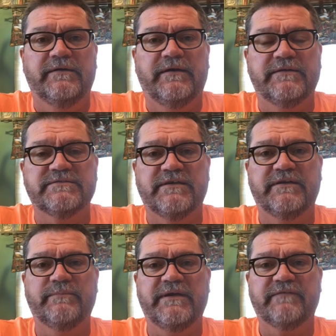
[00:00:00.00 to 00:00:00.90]
I decided
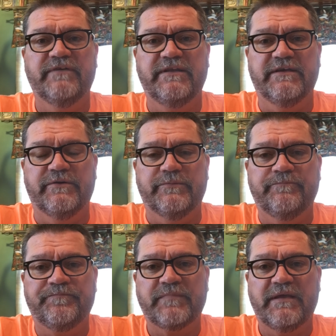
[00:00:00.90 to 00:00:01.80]
to make a video.
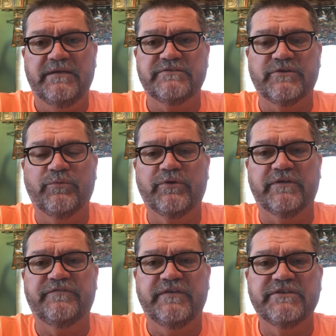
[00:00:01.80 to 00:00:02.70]
And so we're going
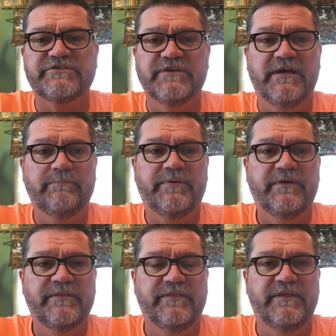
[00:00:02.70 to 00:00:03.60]
to finish up
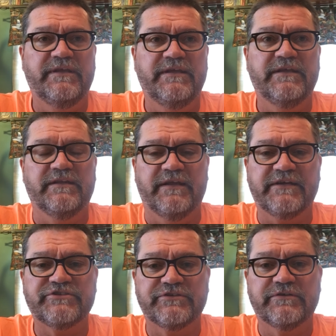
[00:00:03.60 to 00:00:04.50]
the
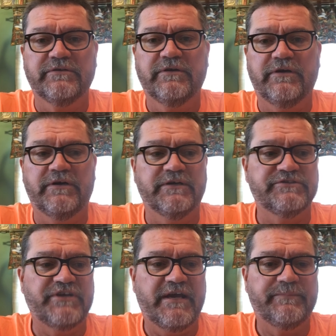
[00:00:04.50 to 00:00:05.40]
lecture on
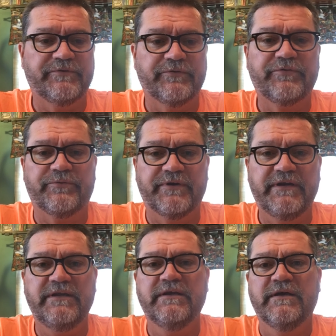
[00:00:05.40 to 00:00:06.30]
Chapter
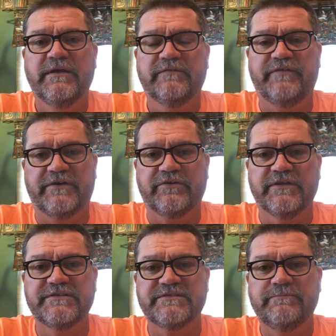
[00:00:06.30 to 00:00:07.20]
3,
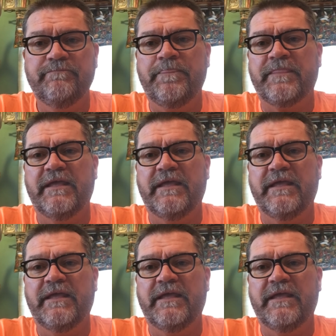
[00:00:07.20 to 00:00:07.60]
Federalism,